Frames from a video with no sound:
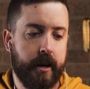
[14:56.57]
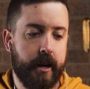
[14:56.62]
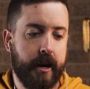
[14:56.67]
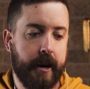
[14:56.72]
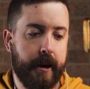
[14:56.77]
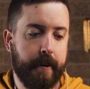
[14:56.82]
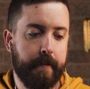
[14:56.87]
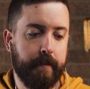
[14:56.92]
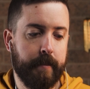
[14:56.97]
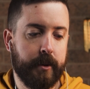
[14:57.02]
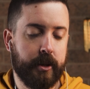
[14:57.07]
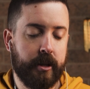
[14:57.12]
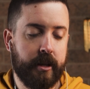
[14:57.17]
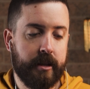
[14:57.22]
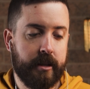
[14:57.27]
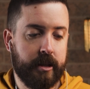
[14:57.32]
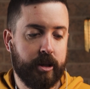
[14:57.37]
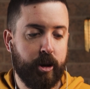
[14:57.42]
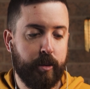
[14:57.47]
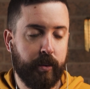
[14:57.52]
So
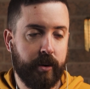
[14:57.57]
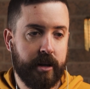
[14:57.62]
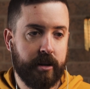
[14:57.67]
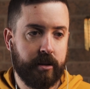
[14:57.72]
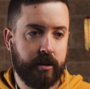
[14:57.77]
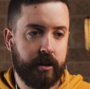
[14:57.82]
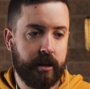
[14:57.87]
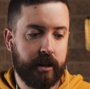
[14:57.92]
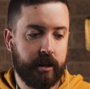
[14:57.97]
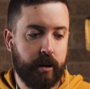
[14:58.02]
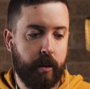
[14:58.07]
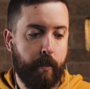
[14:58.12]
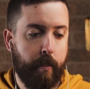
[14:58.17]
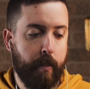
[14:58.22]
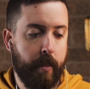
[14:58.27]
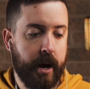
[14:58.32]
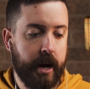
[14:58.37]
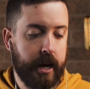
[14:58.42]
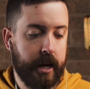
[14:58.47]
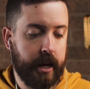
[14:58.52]
this is super interesting to
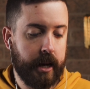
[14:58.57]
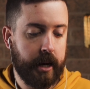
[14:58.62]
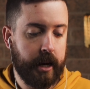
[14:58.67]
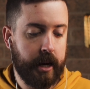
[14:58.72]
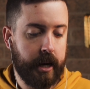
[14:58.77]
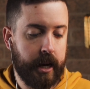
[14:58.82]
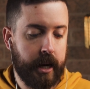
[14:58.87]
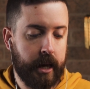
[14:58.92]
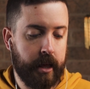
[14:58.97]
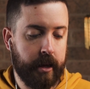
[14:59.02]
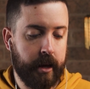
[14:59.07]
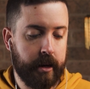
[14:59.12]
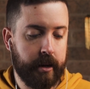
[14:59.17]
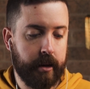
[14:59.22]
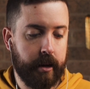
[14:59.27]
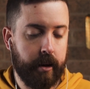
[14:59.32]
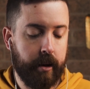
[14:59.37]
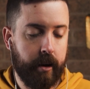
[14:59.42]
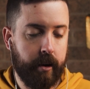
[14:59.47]
me in that,